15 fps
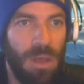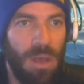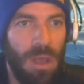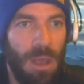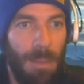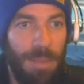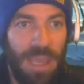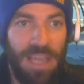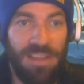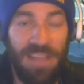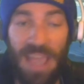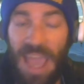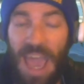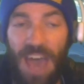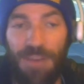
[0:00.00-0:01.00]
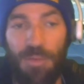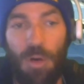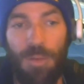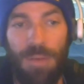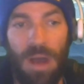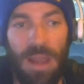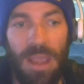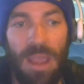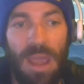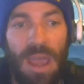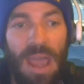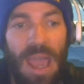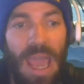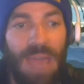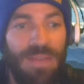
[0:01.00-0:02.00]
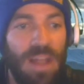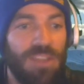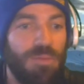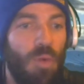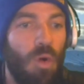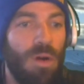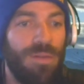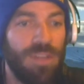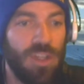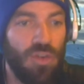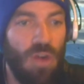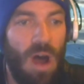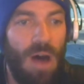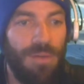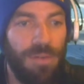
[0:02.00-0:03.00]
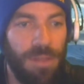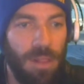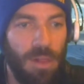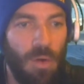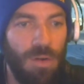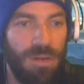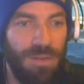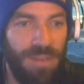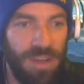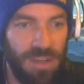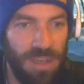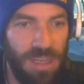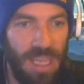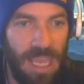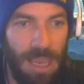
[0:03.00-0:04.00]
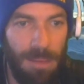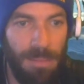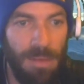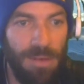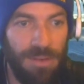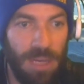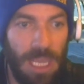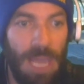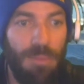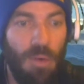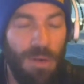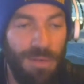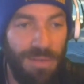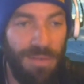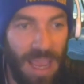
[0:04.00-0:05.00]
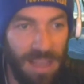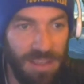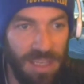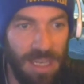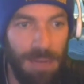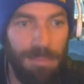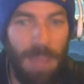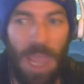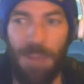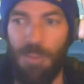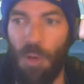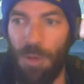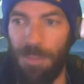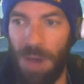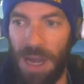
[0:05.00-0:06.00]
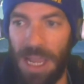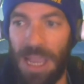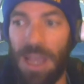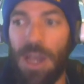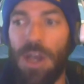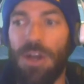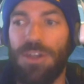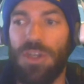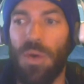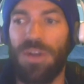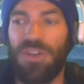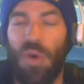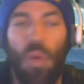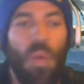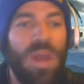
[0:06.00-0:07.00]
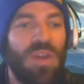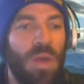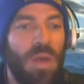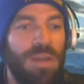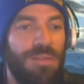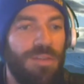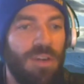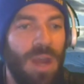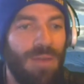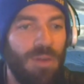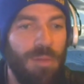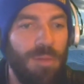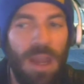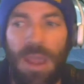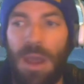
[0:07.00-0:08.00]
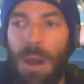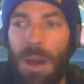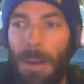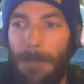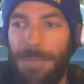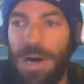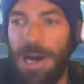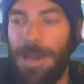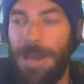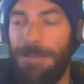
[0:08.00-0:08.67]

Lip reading: because they have more money, and that's more of a draw for the lower division team to get more fans in and make more money. So it's a win-win for everybody. But